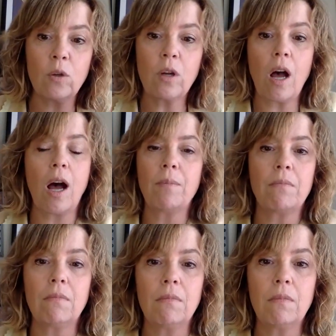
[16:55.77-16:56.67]

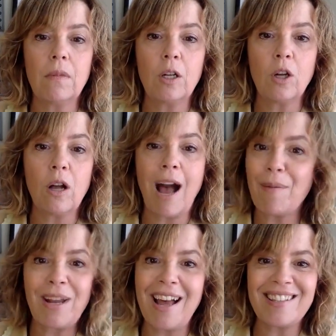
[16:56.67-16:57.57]
I'm
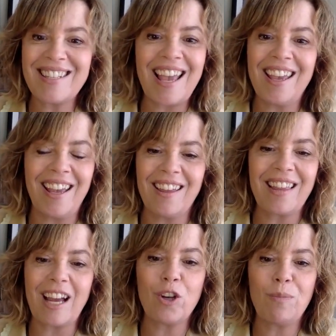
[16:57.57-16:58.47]
not saying
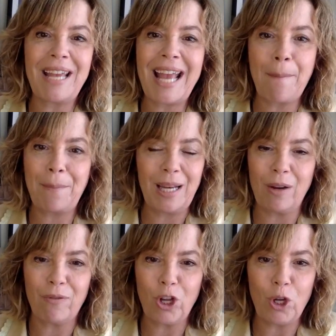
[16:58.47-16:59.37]
that could be happening
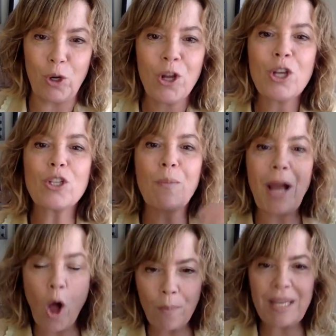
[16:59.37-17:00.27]
for you. So by
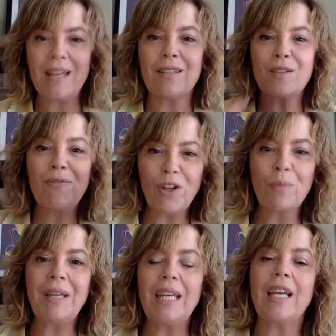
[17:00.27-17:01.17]
all means, fill
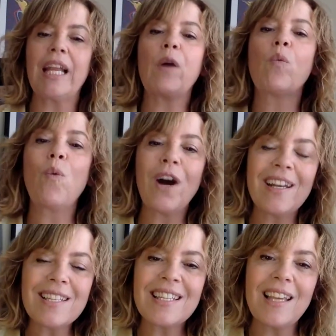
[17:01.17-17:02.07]
me in. Like,
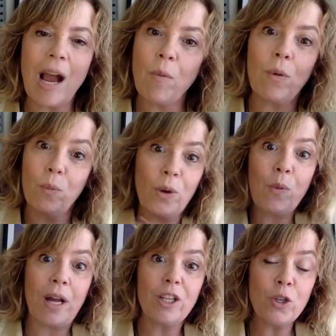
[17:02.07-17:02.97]
we
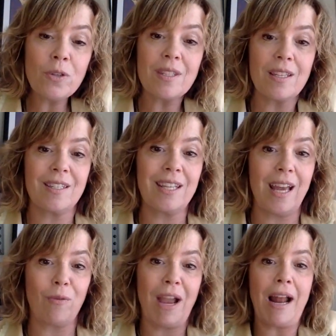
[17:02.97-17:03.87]
want to use this
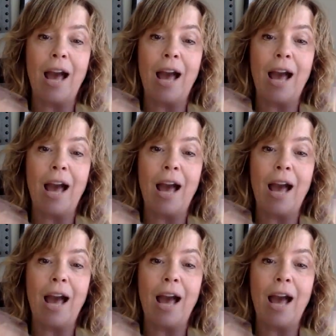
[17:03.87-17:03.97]
today, right? I